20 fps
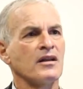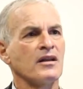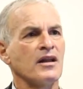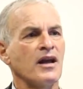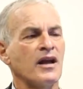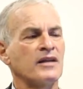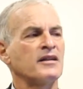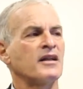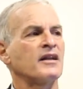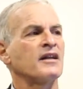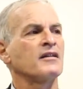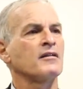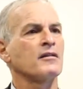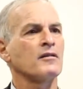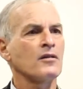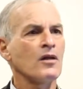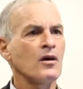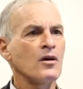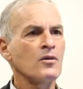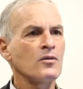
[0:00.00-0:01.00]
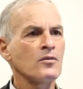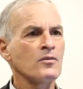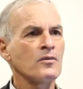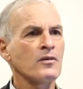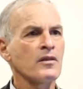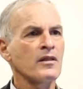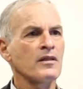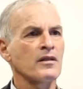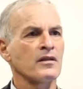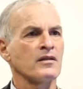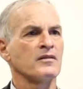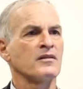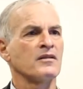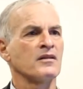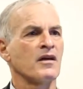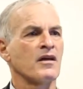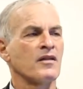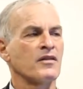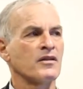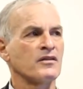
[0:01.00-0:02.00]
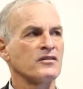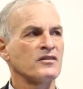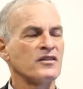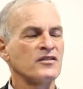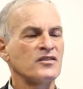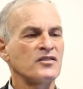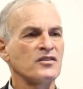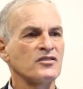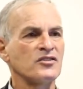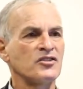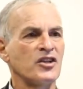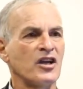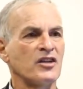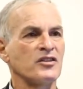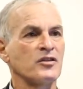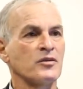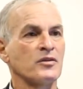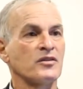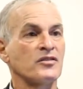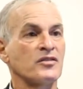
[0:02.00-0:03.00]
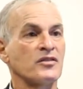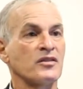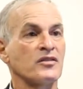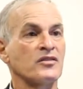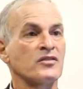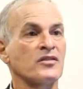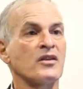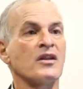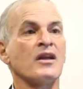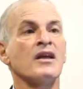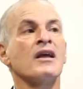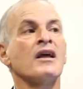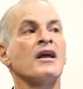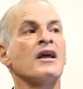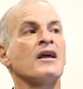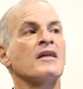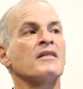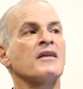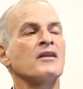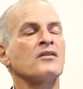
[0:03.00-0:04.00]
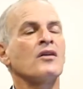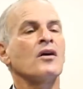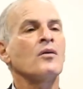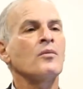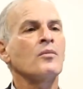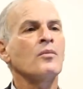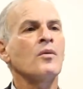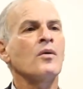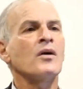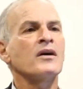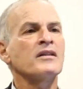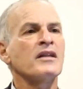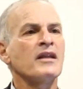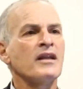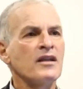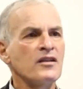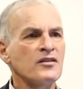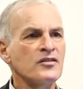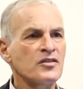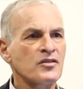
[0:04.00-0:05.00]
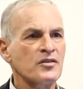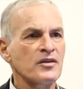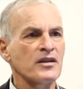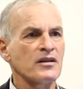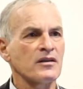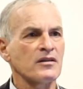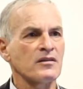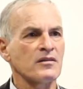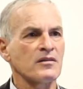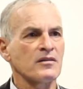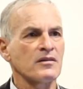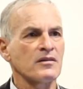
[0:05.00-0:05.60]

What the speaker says: And I loathe the disingenuousness. They don't want Israel.